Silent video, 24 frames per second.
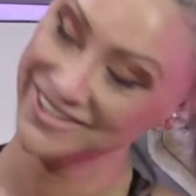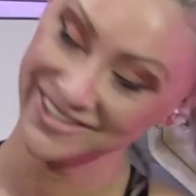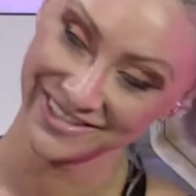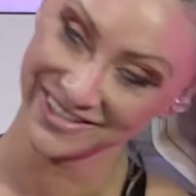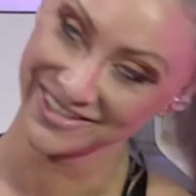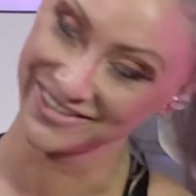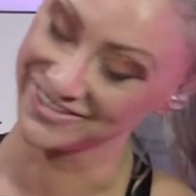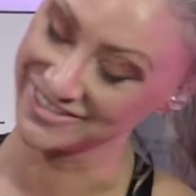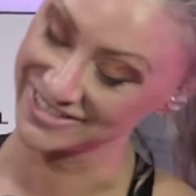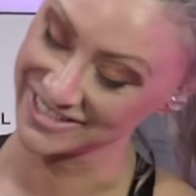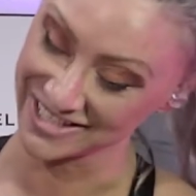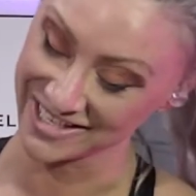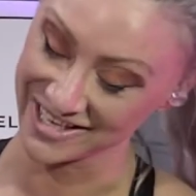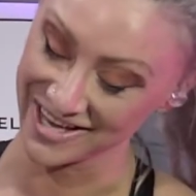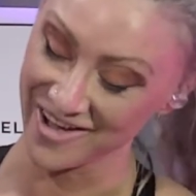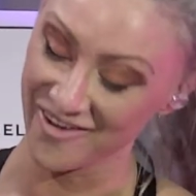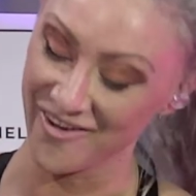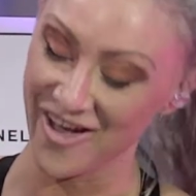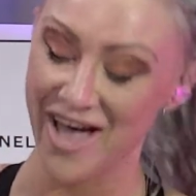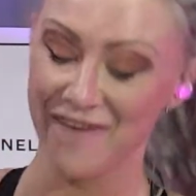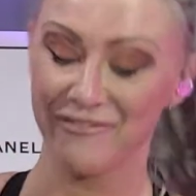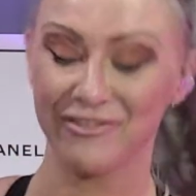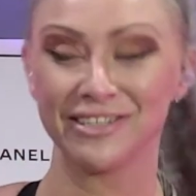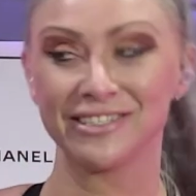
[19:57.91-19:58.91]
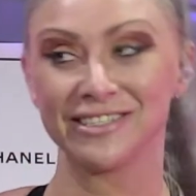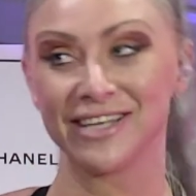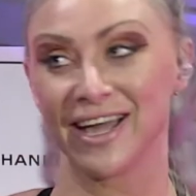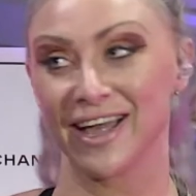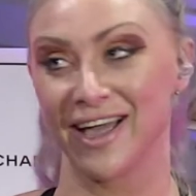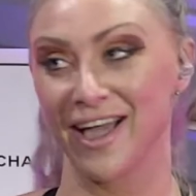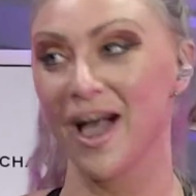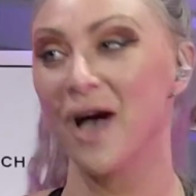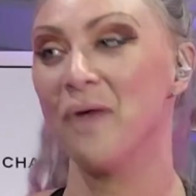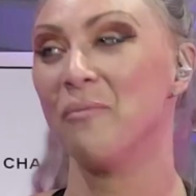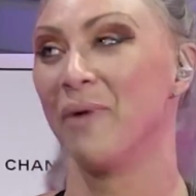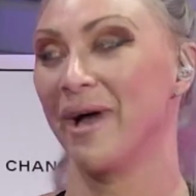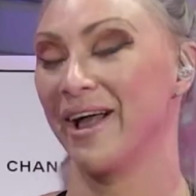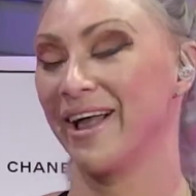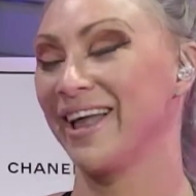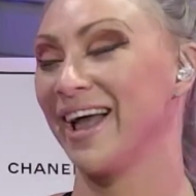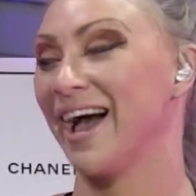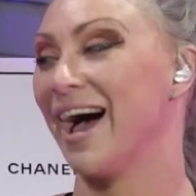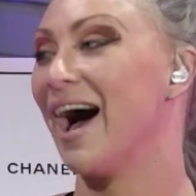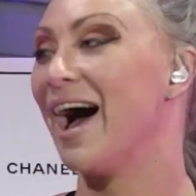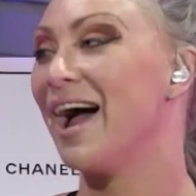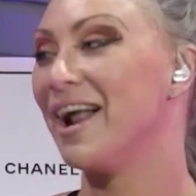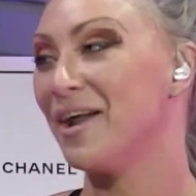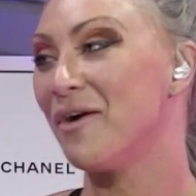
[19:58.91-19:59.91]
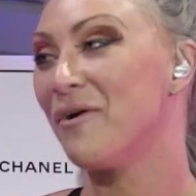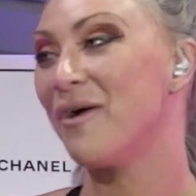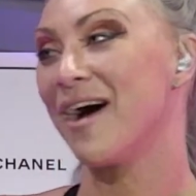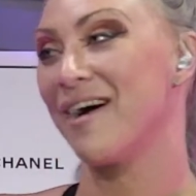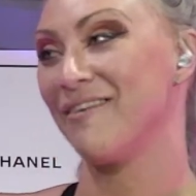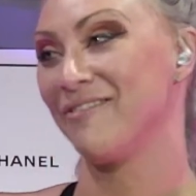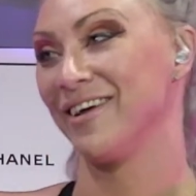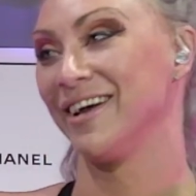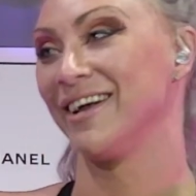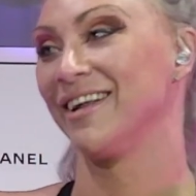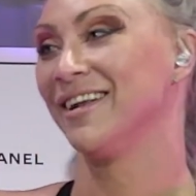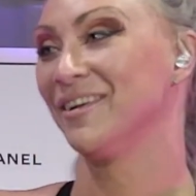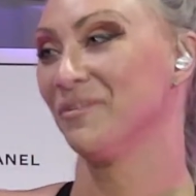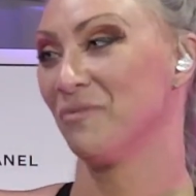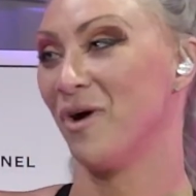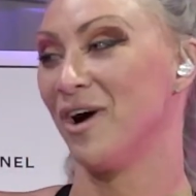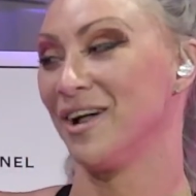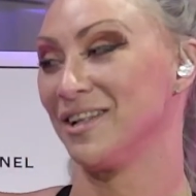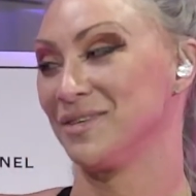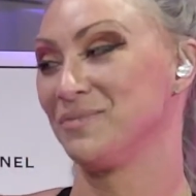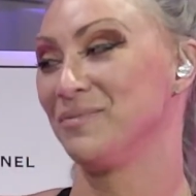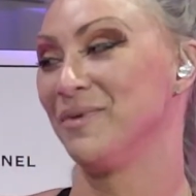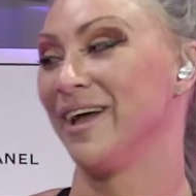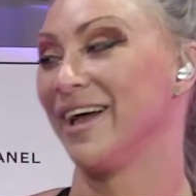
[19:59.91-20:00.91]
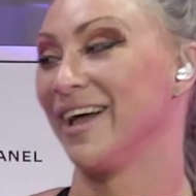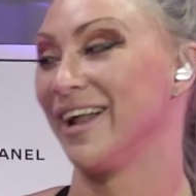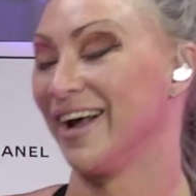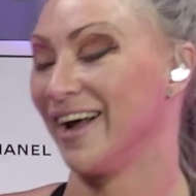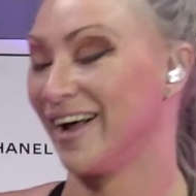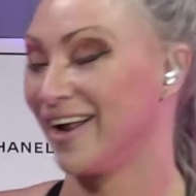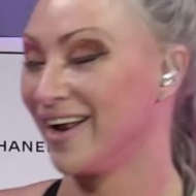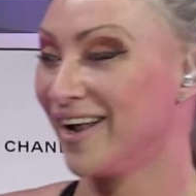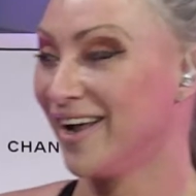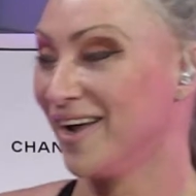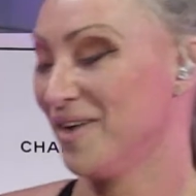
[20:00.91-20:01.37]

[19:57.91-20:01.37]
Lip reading: It was like, no, Evan's like, I'm like, yeah, I know Evan wants me in it,